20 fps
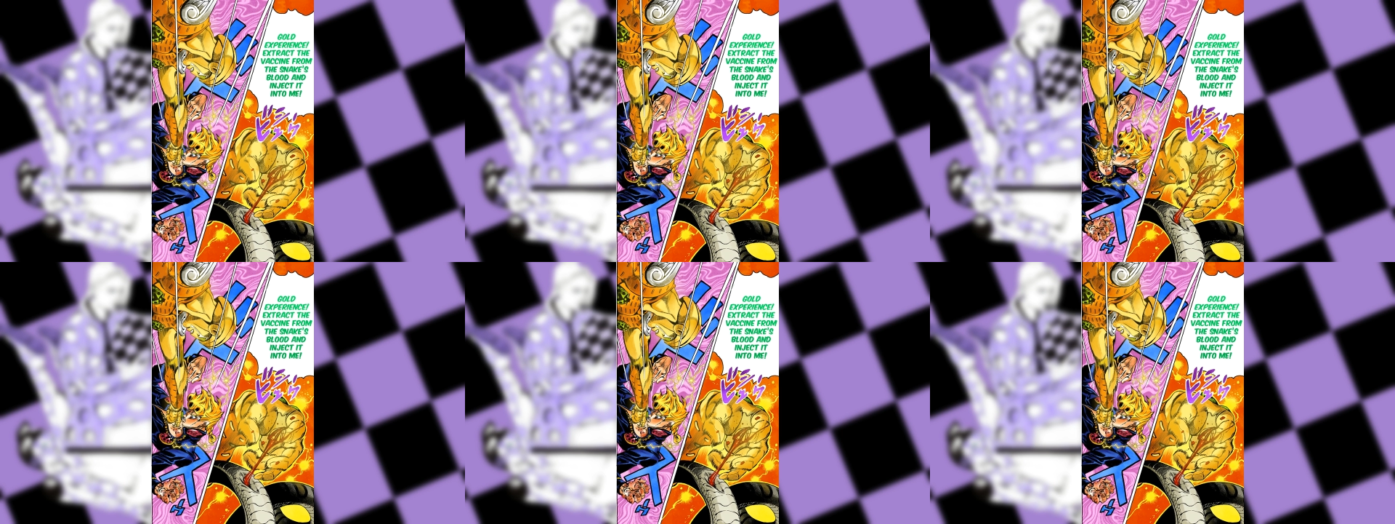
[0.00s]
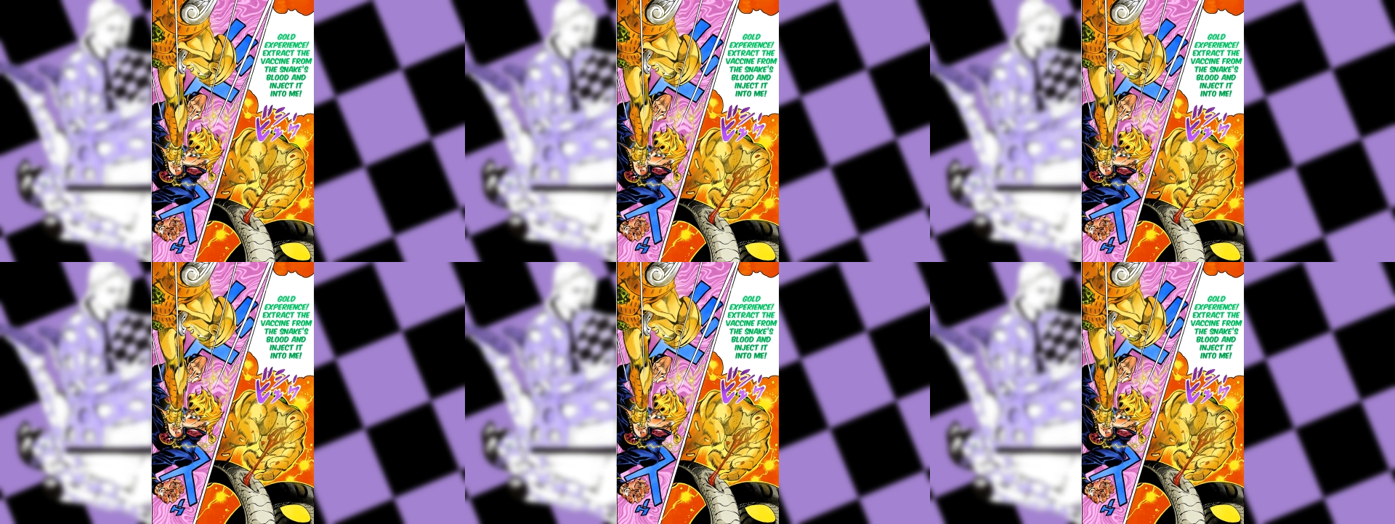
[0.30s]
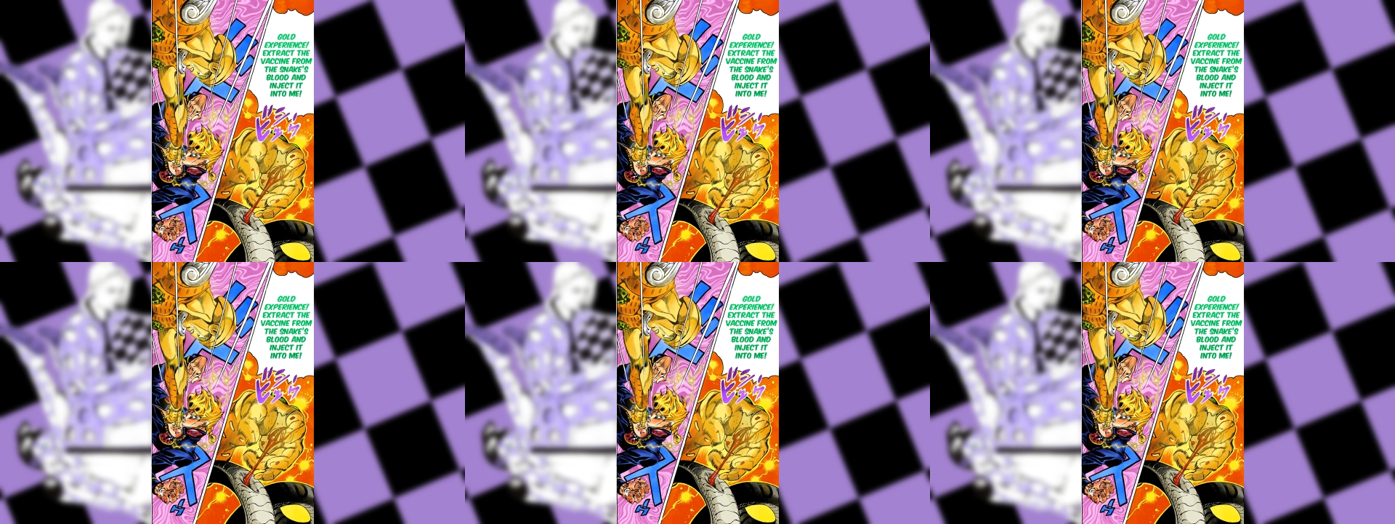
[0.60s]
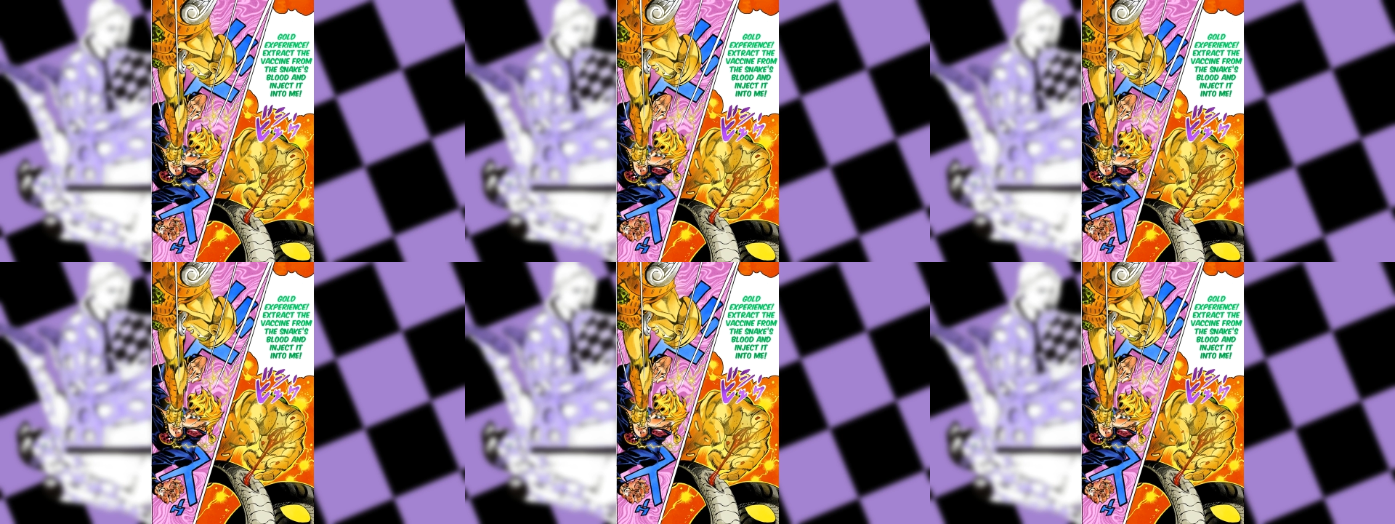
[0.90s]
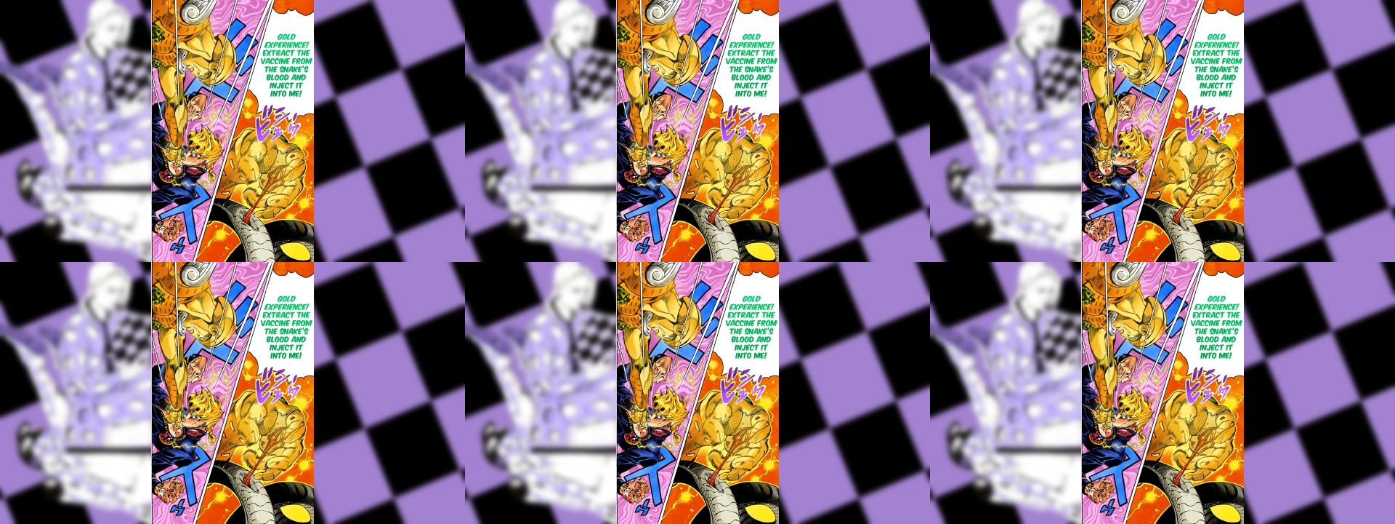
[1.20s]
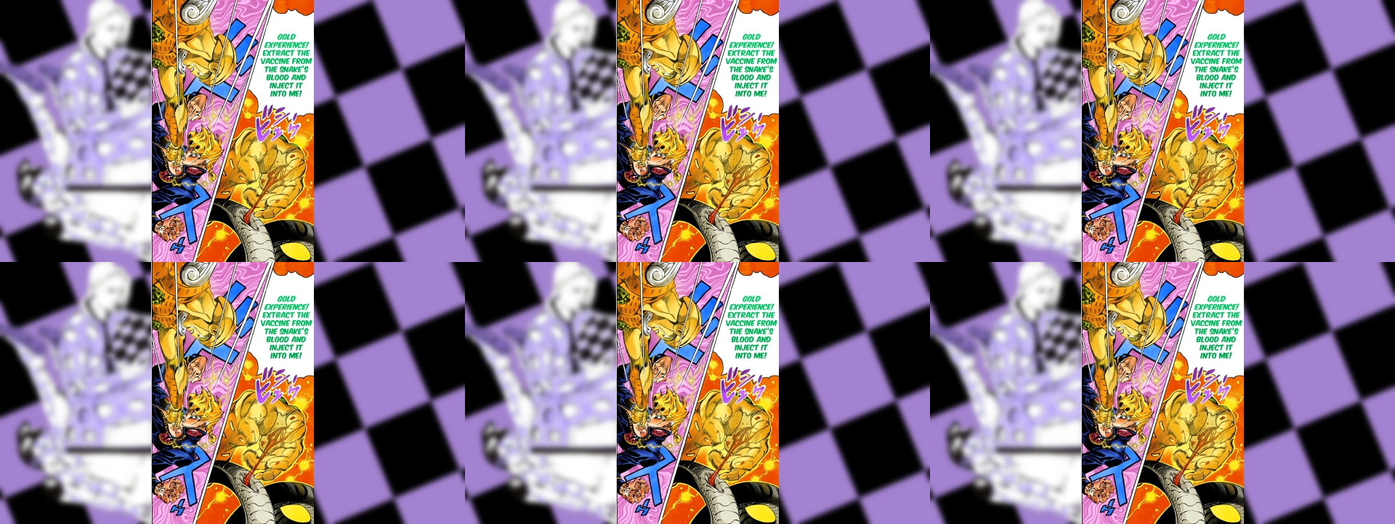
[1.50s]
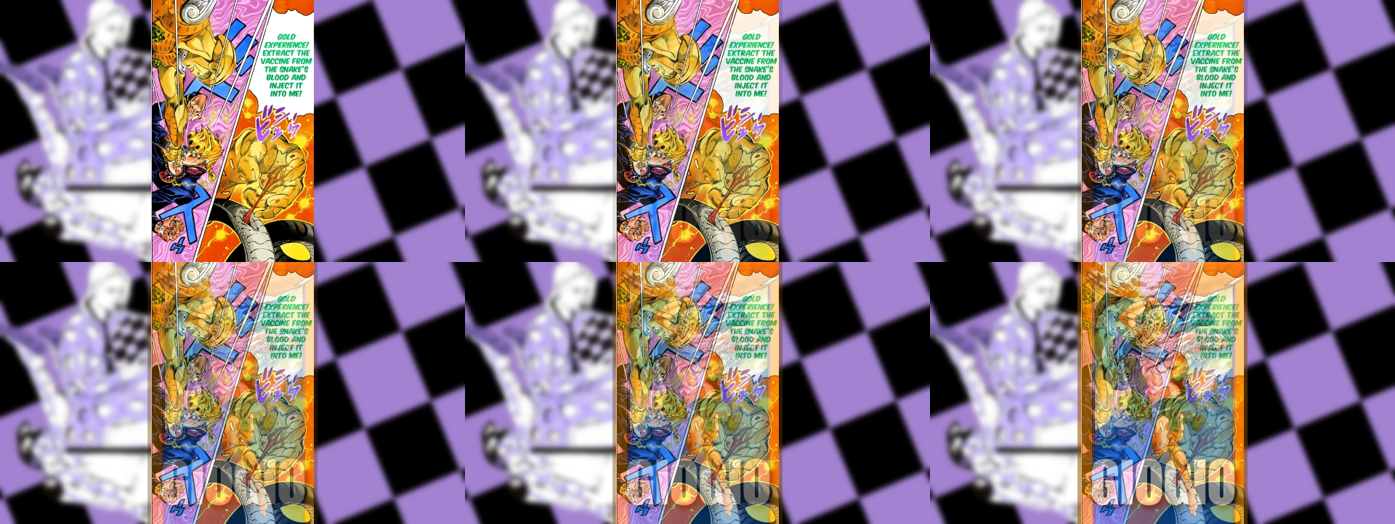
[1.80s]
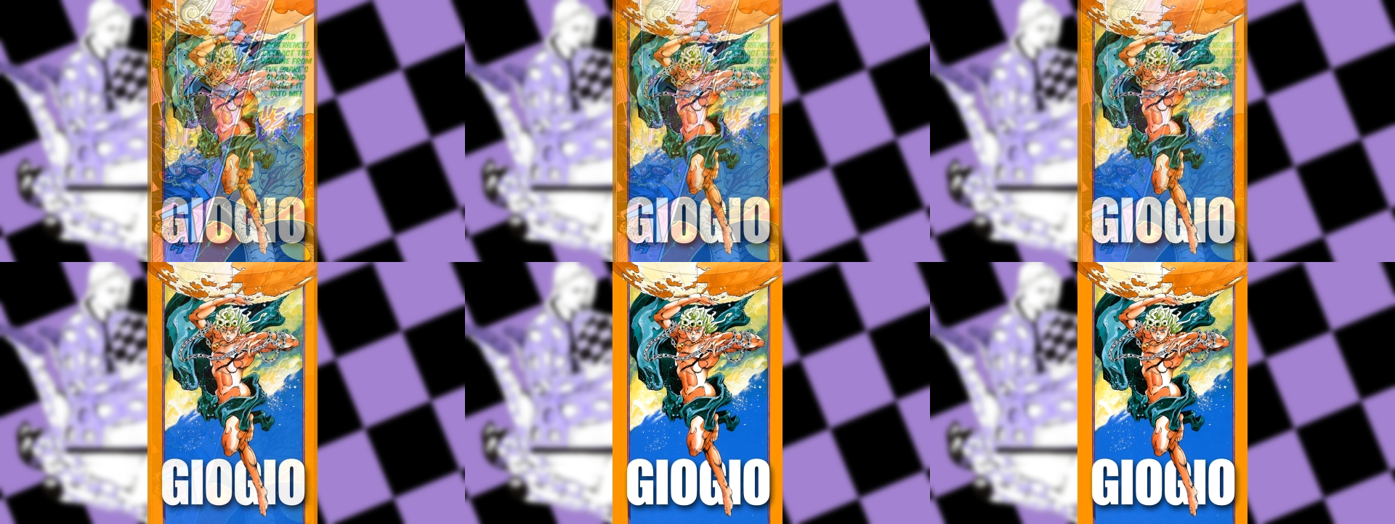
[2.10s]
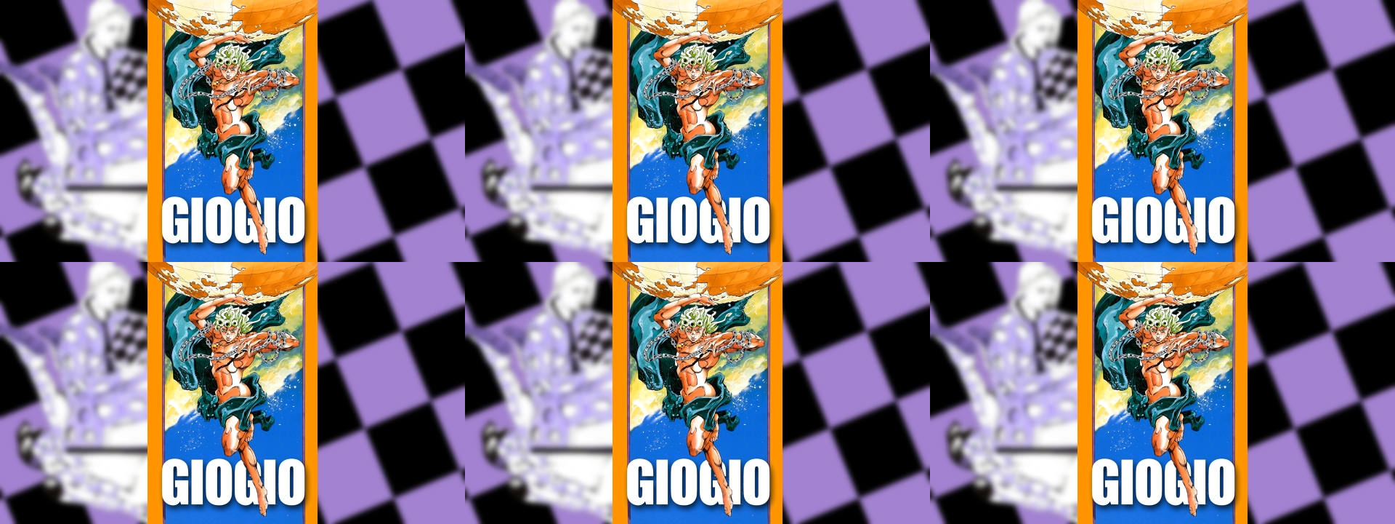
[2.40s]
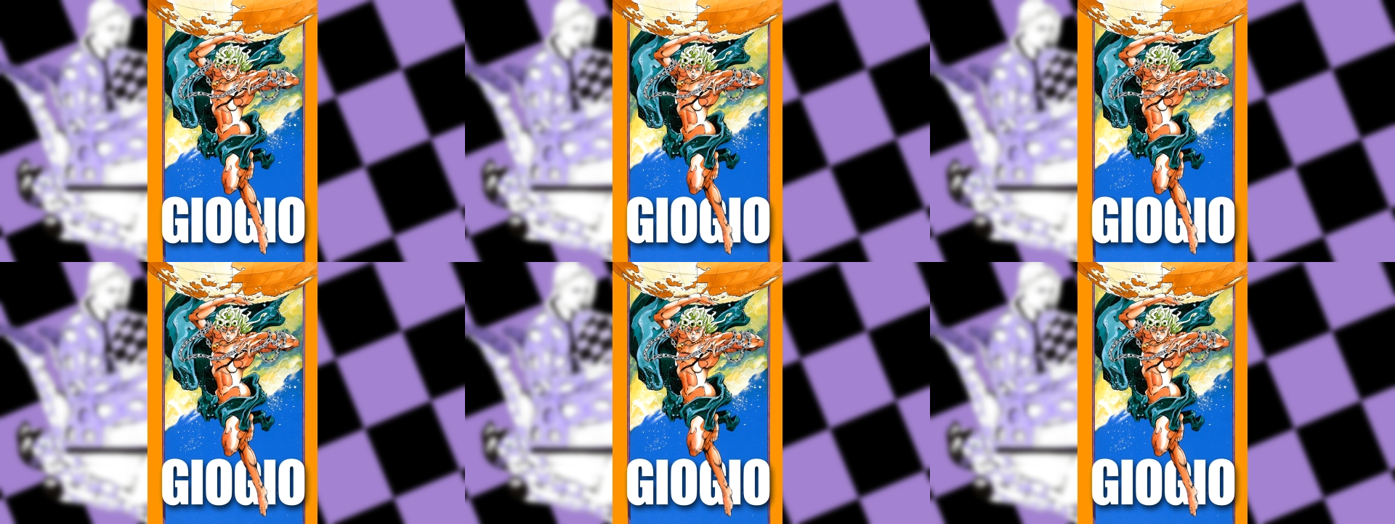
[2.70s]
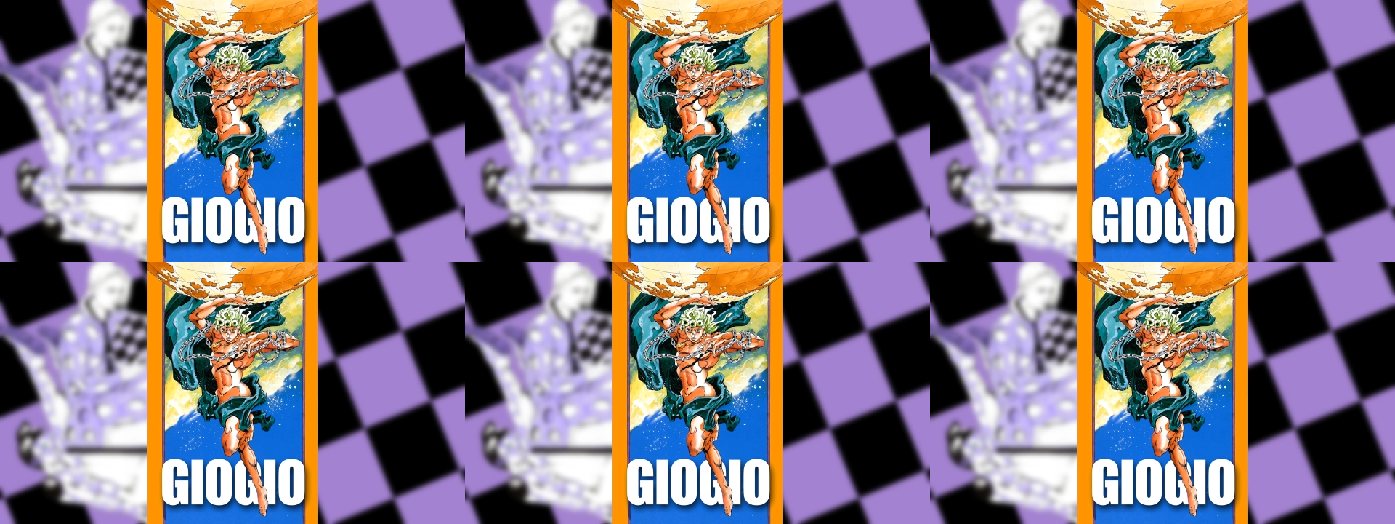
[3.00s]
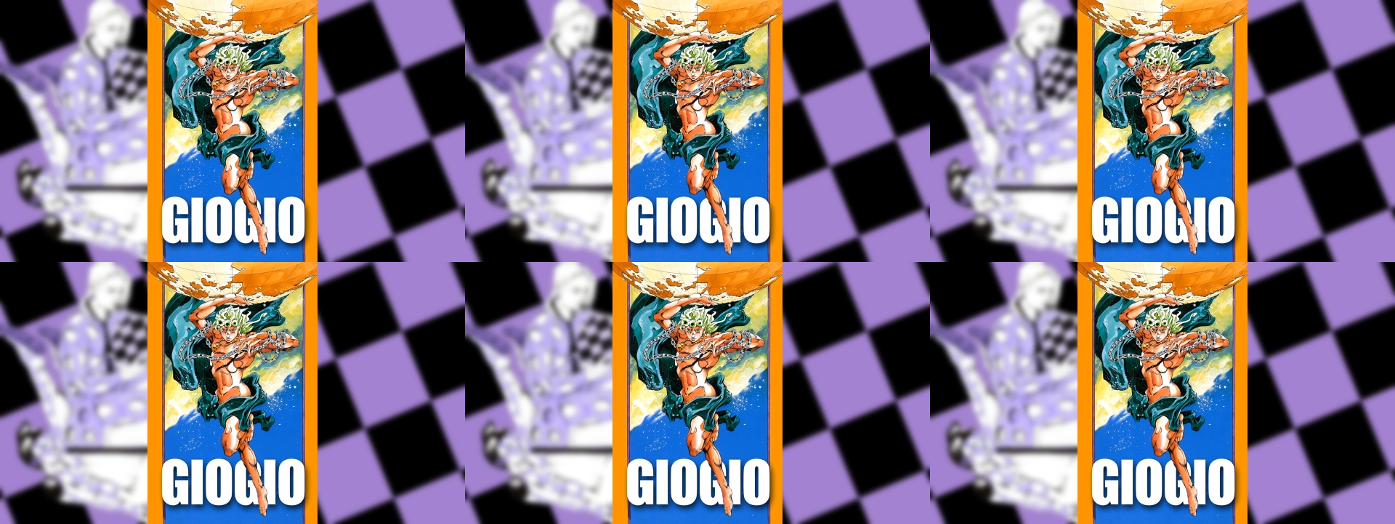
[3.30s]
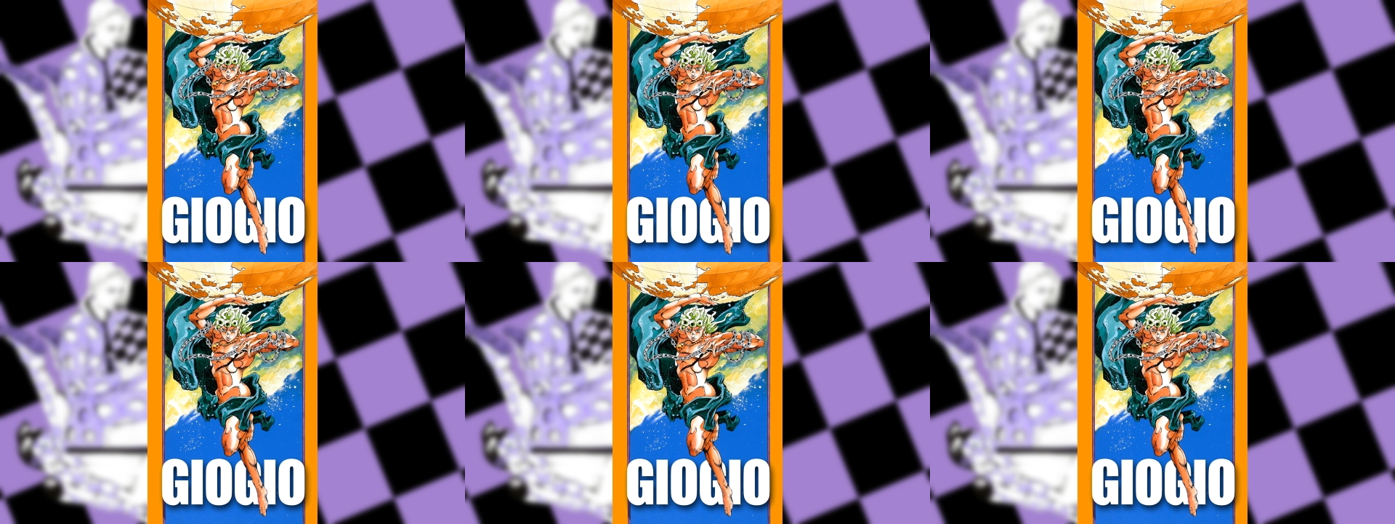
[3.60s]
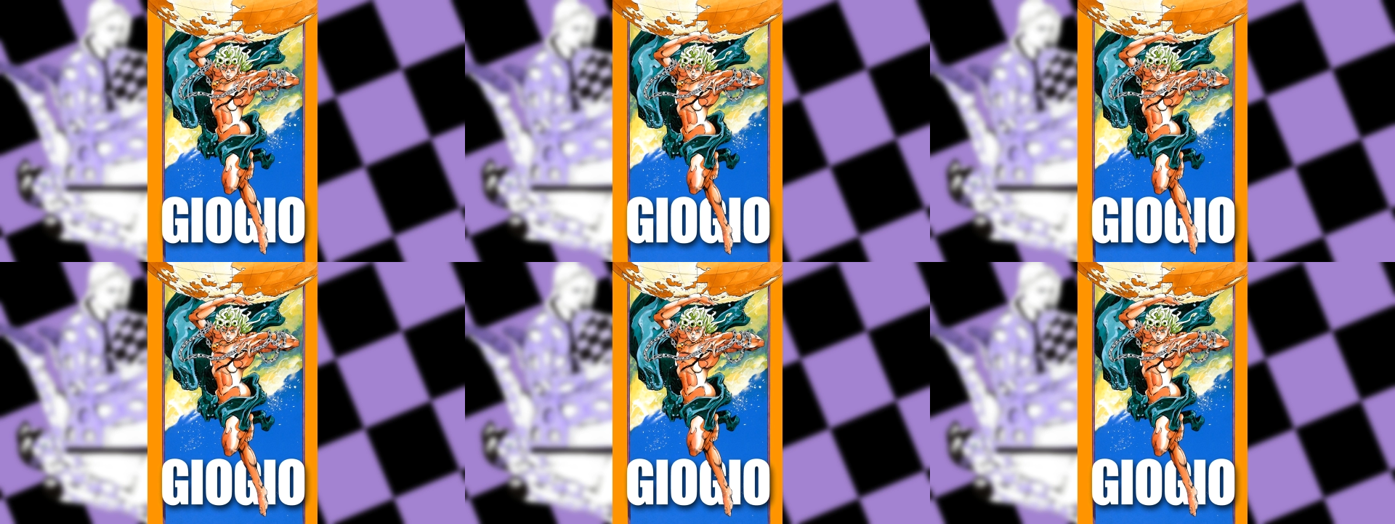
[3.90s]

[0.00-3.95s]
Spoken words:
[unreadable: no face in view]